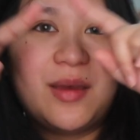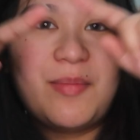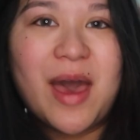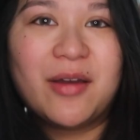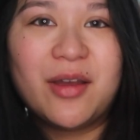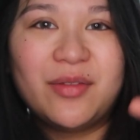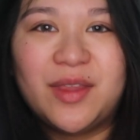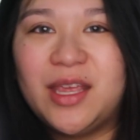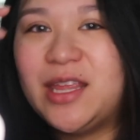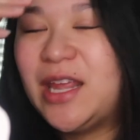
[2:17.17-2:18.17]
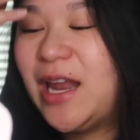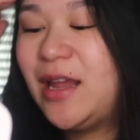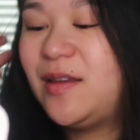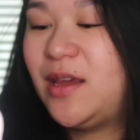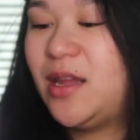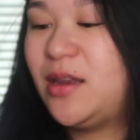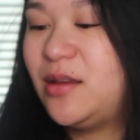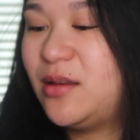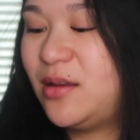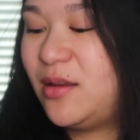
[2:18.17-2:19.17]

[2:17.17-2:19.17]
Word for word: background thingy that I did.